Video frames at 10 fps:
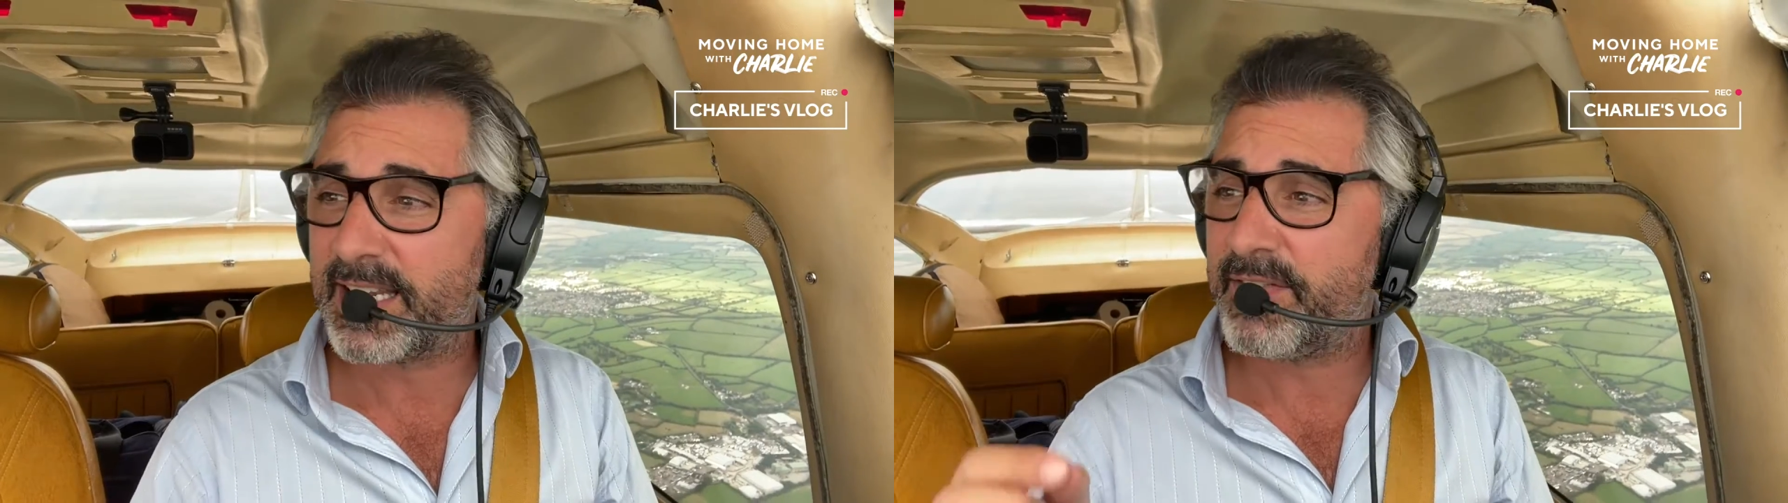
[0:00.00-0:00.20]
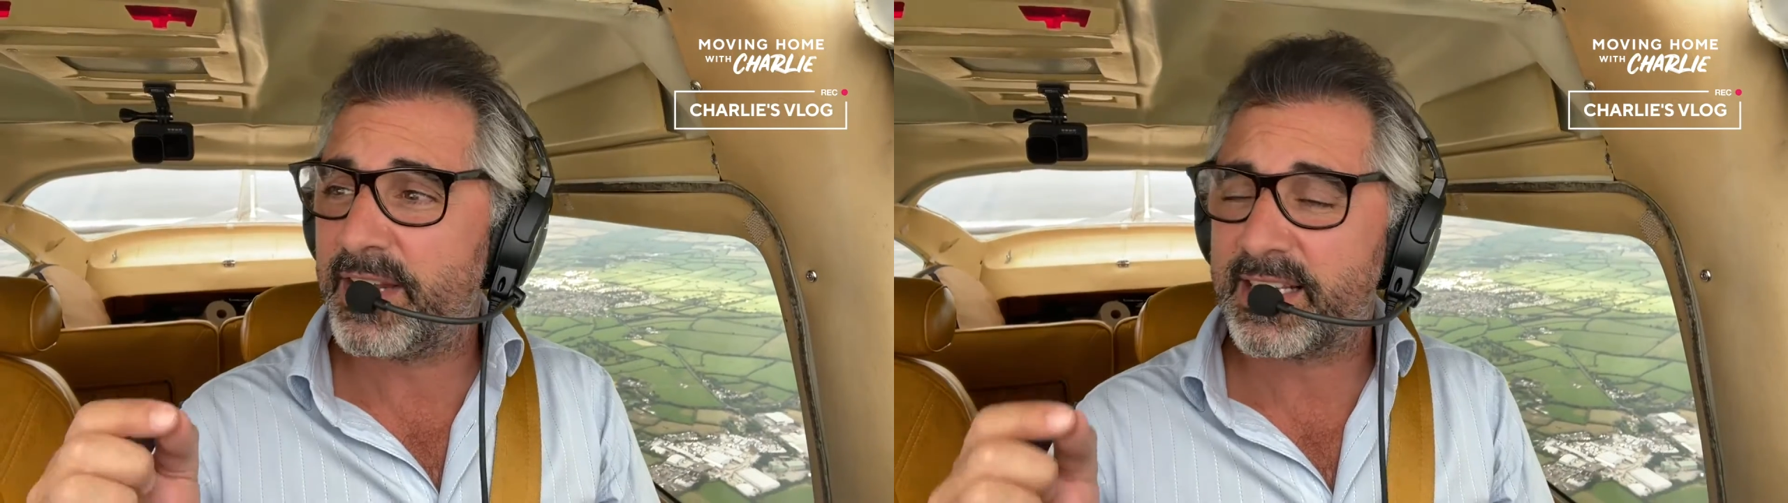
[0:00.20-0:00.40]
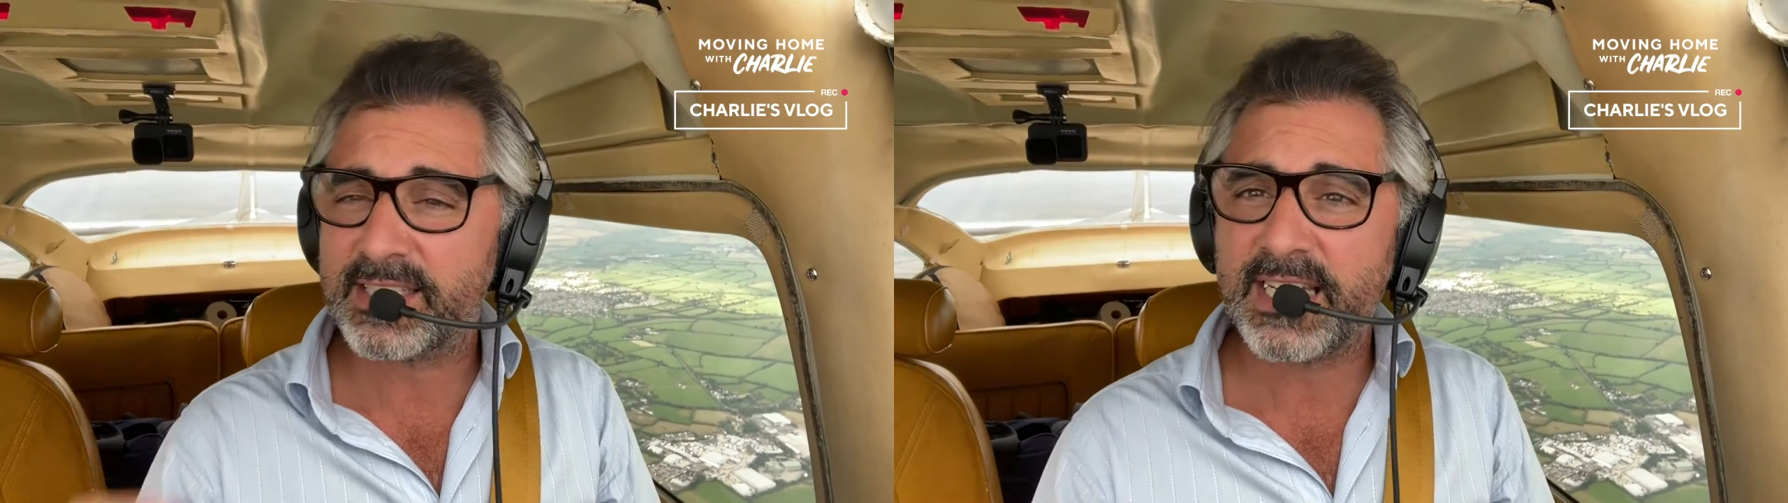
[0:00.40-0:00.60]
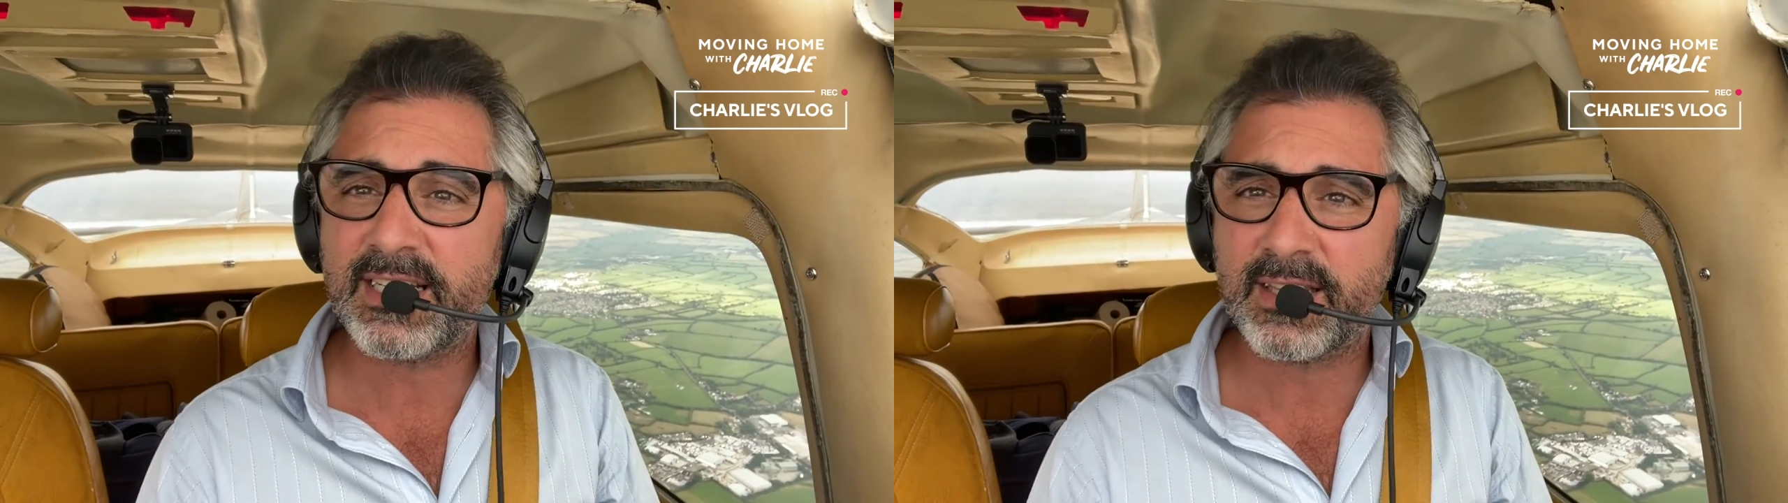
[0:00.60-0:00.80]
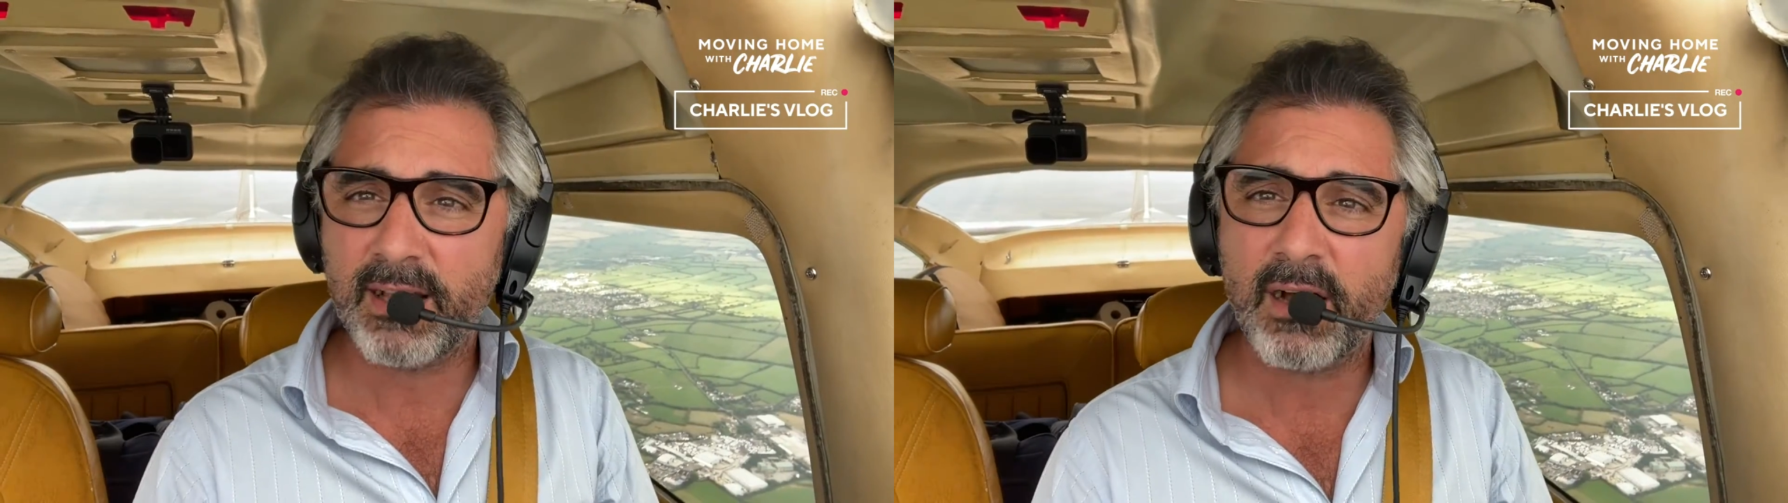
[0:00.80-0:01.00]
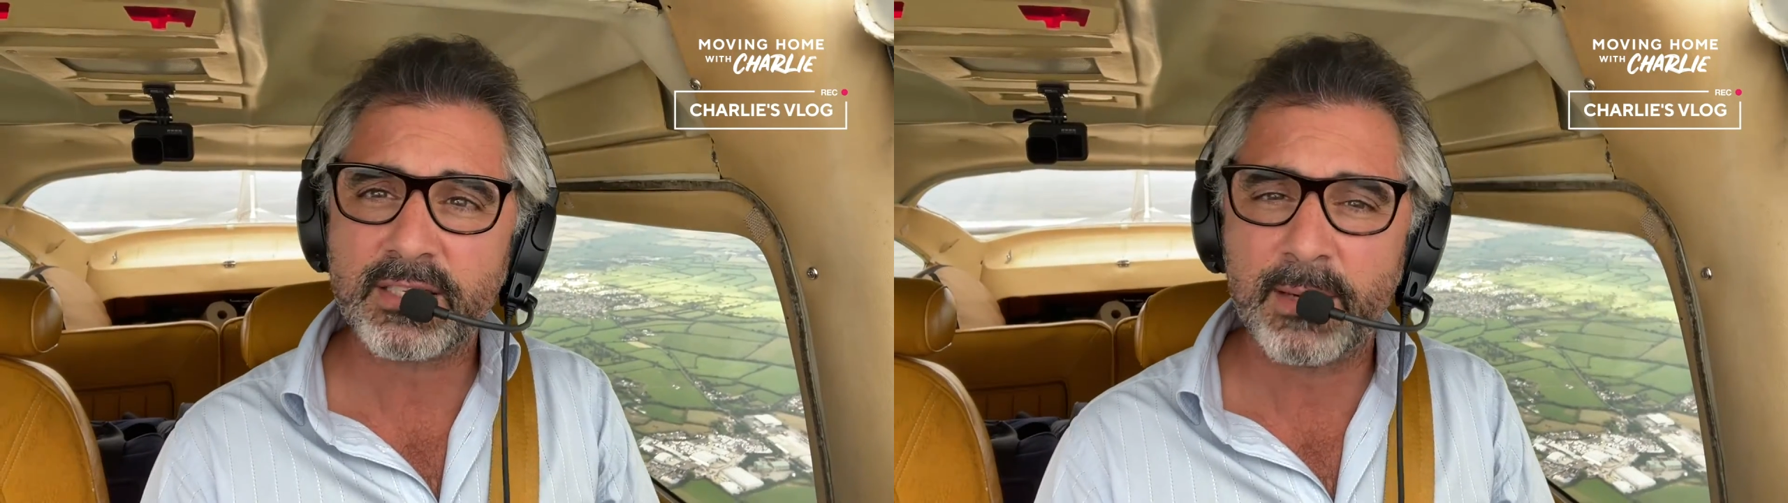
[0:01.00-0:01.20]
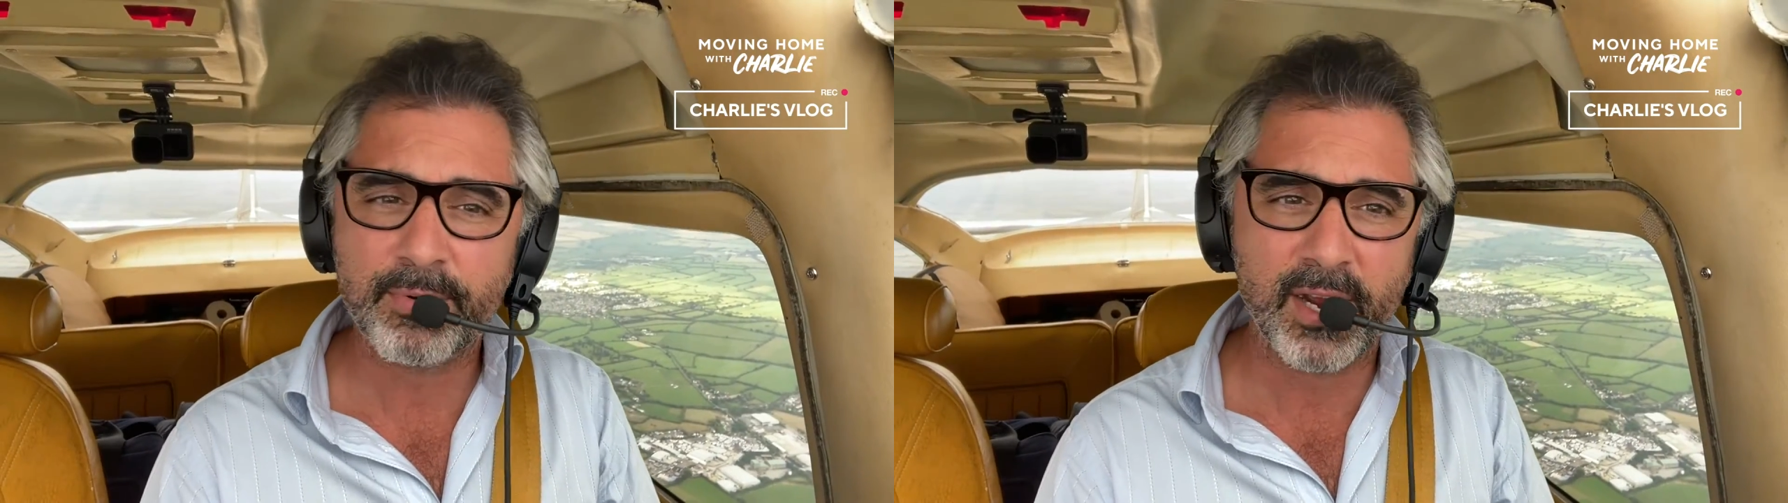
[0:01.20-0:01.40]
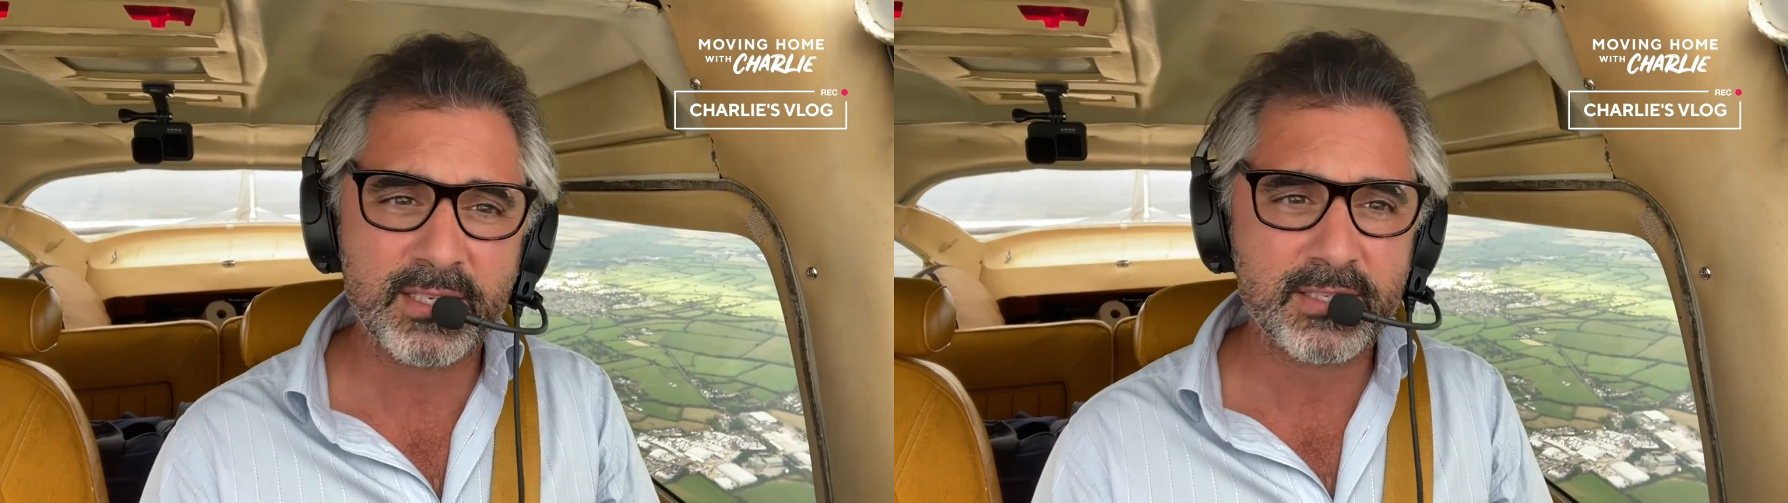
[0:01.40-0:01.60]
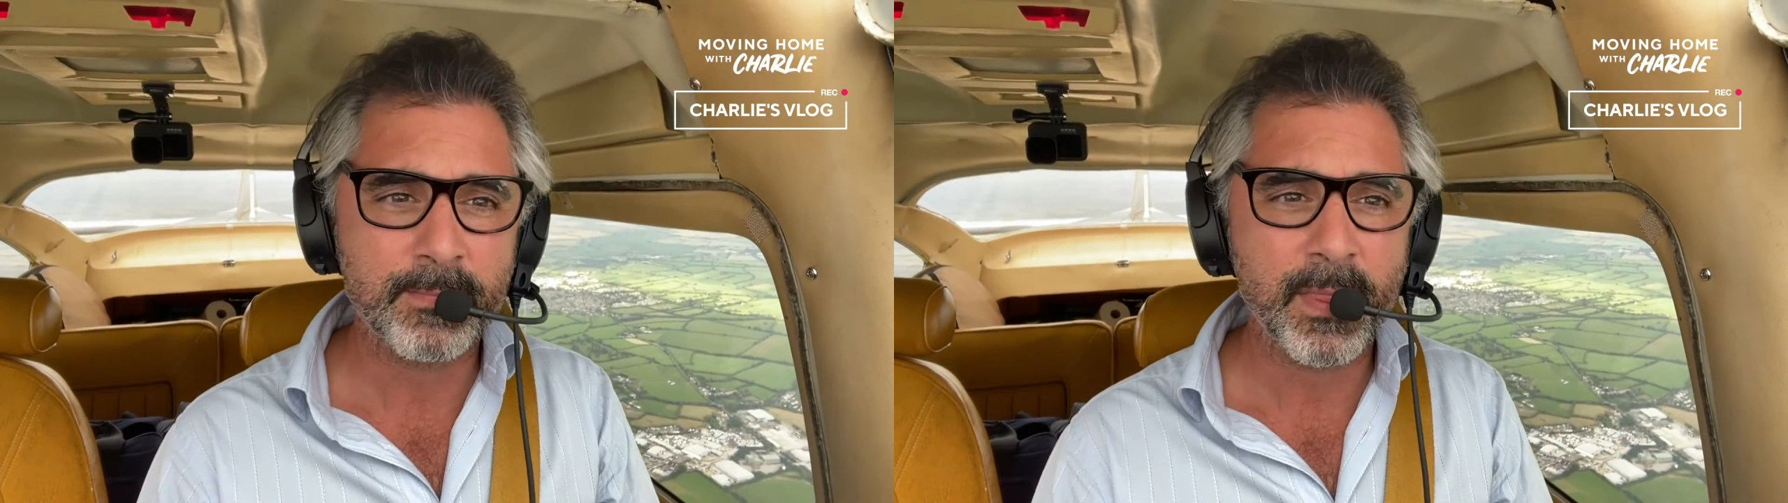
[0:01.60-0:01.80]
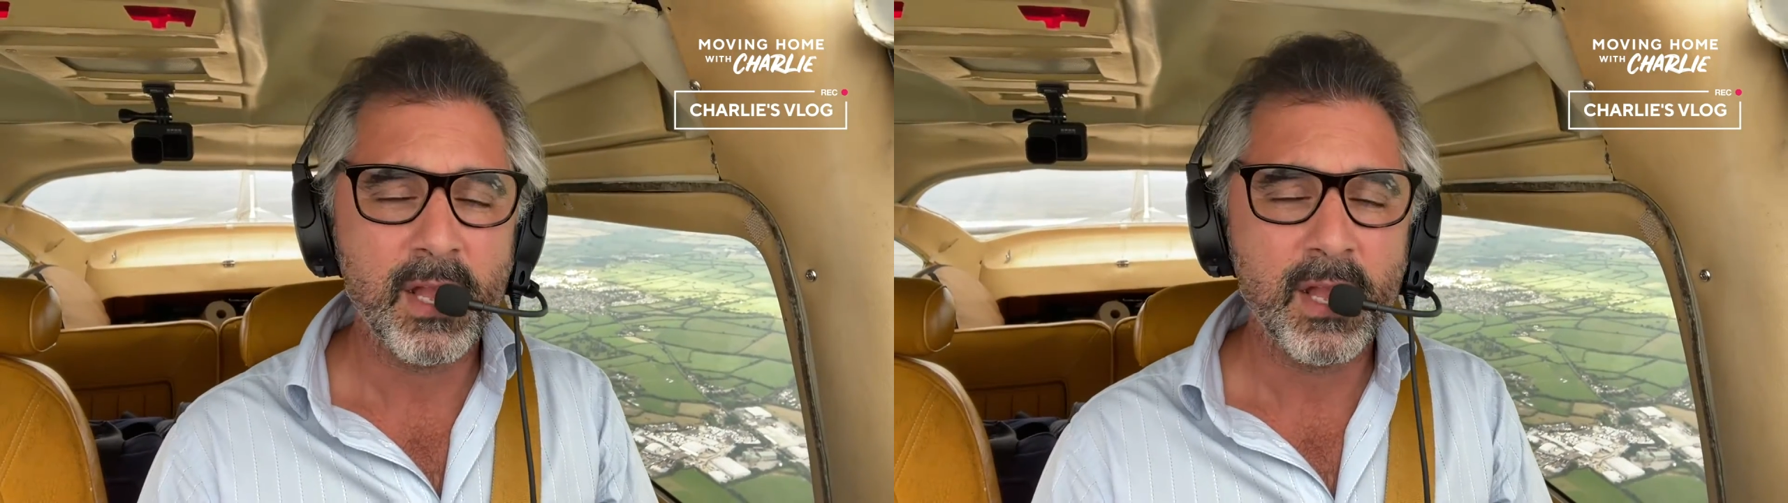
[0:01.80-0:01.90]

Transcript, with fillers: it even exceeded the asking price,